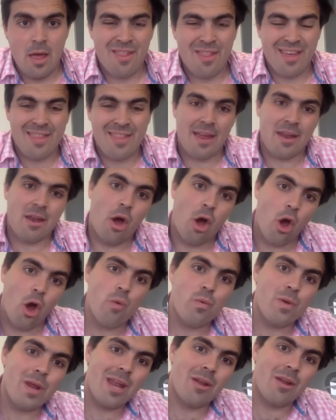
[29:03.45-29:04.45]
They then
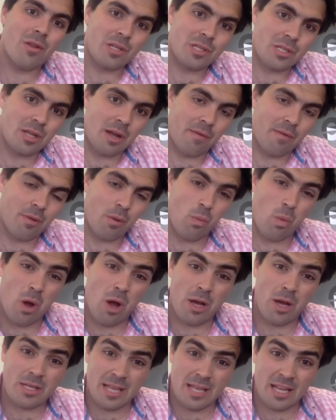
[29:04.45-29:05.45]
hone in on the stuff that
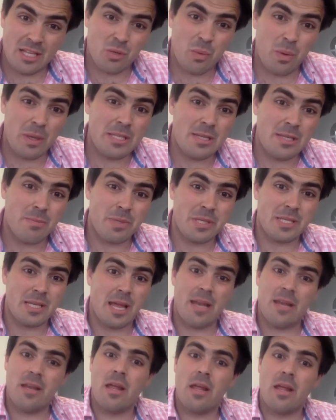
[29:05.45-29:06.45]
works, that
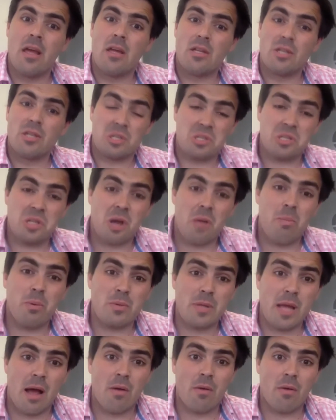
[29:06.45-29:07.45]
20%, just double
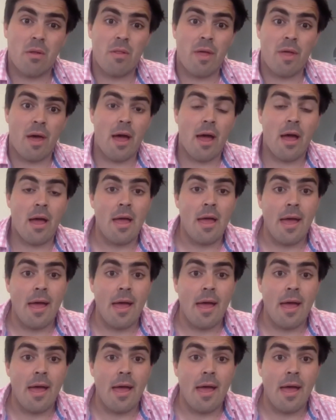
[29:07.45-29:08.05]
down on that,